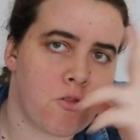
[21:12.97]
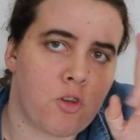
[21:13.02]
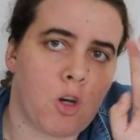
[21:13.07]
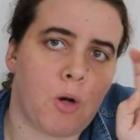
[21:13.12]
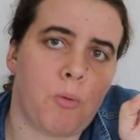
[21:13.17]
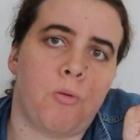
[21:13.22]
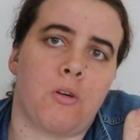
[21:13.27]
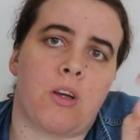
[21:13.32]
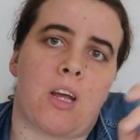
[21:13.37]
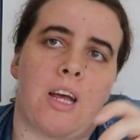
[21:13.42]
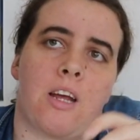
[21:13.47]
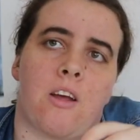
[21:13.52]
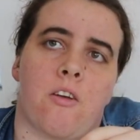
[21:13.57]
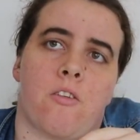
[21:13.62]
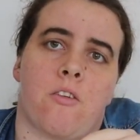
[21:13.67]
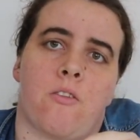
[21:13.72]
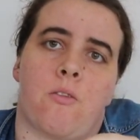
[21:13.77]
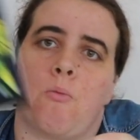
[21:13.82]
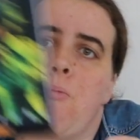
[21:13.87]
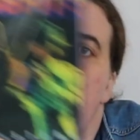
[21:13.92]

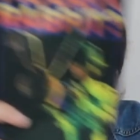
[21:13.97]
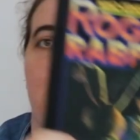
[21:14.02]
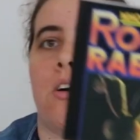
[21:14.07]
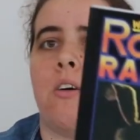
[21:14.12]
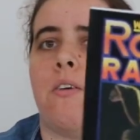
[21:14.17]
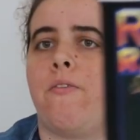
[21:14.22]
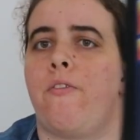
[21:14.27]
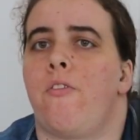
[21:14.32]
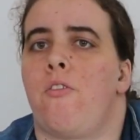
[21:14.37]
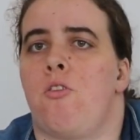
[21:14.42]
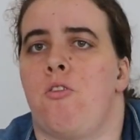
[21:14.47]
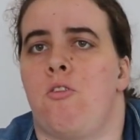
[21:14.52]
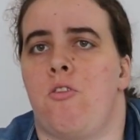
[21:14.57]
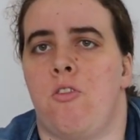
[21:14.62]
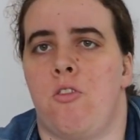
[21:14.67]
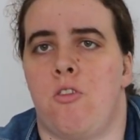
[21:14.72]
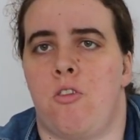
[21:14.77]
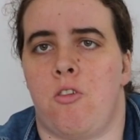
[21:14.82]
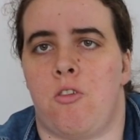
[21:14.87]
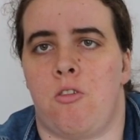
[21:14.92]
doppelgangers of themselves
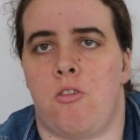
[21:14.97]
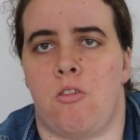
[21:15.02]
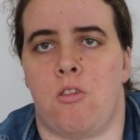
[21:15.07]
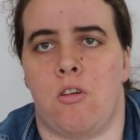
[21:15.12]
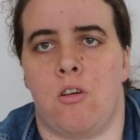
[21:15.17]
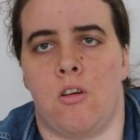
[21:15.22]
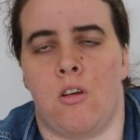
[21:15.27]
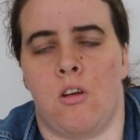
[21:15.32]
to